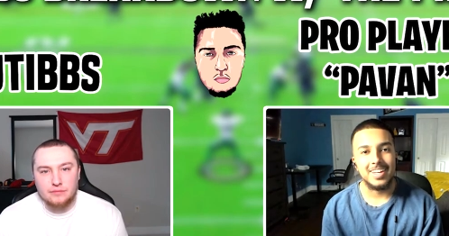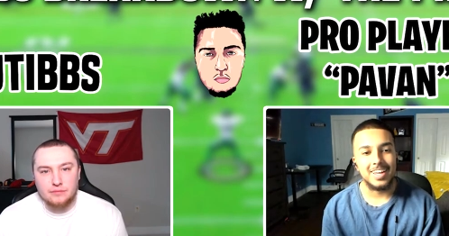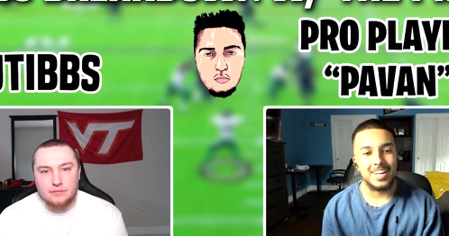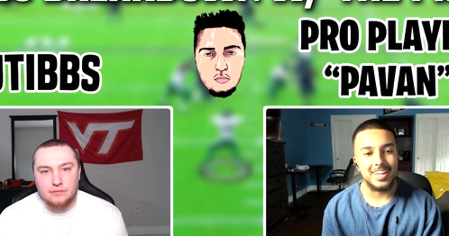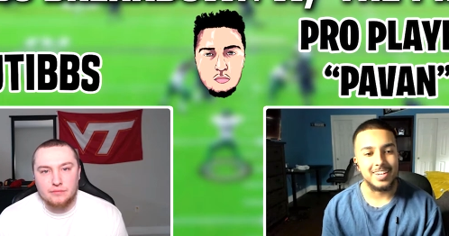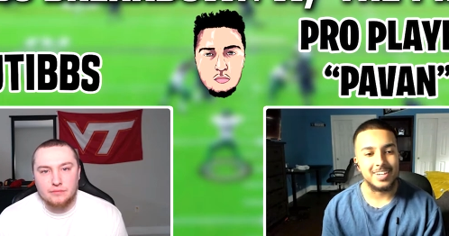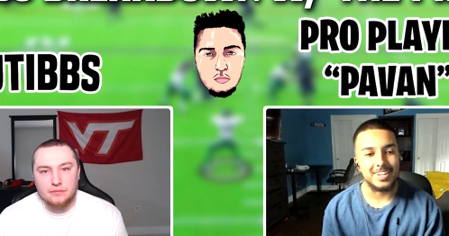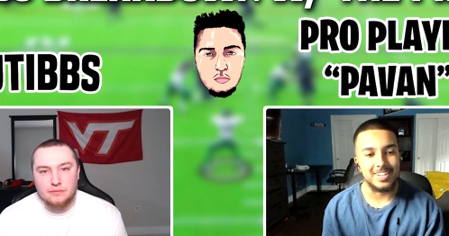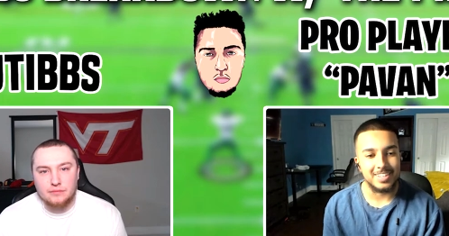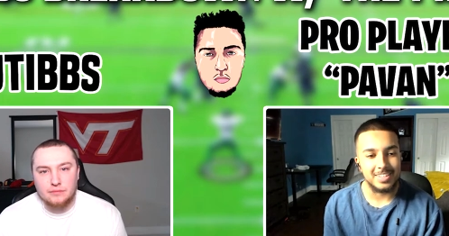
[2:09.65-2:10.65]
Speaker 1: and
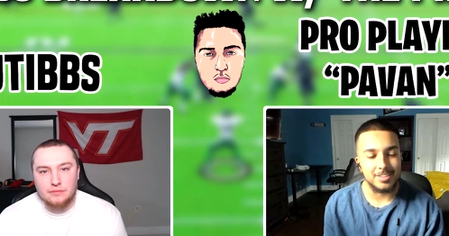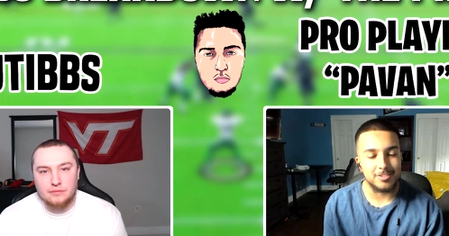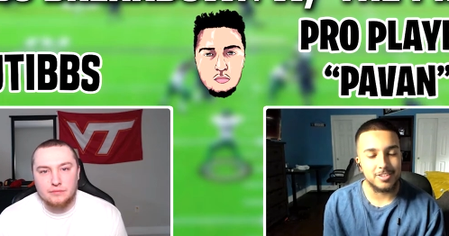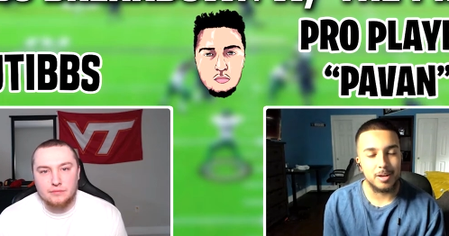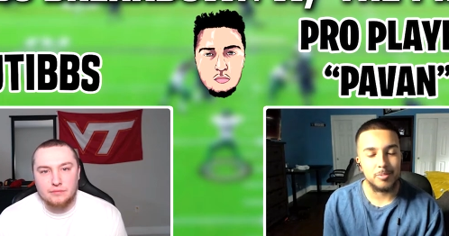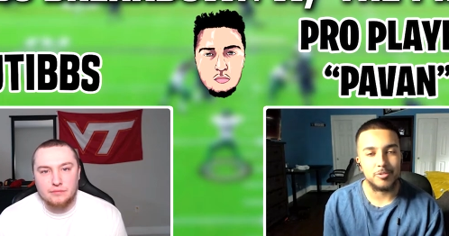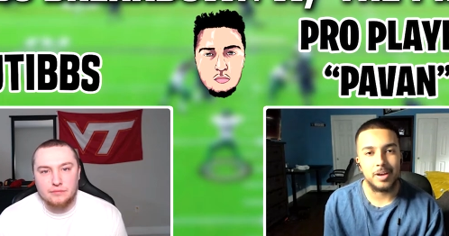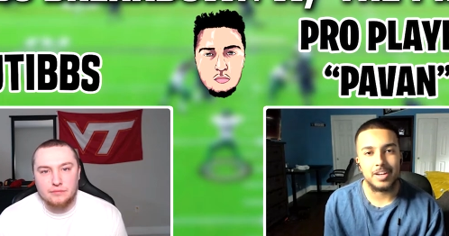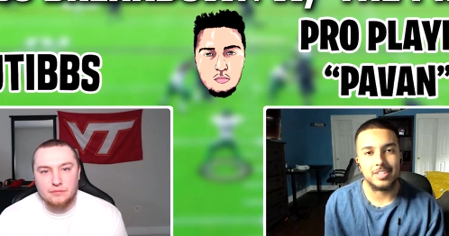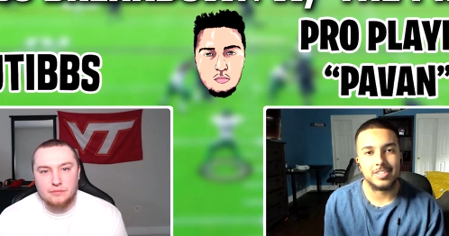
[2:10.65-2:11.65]
this time it was
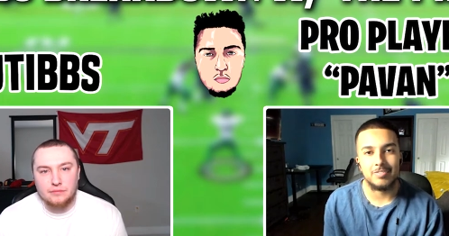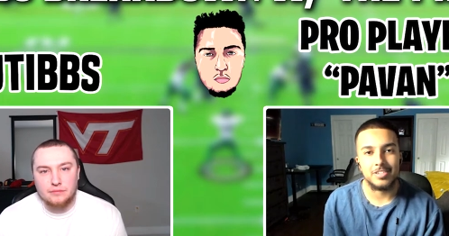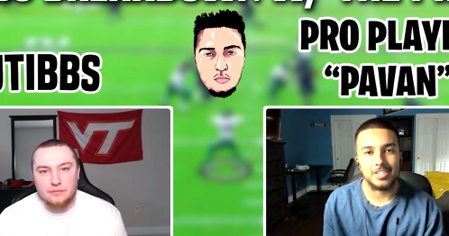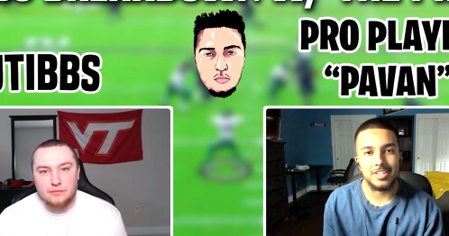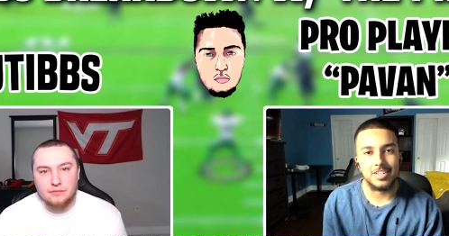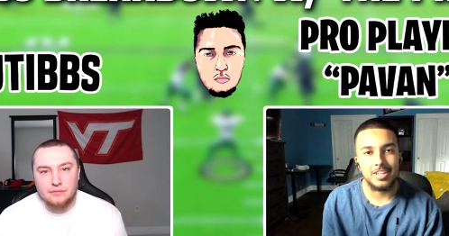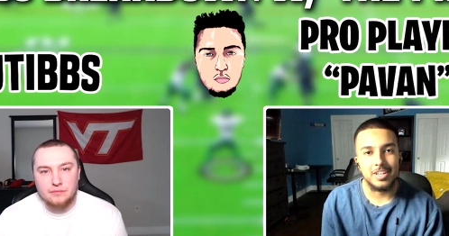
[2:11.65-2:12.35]
Madden 17.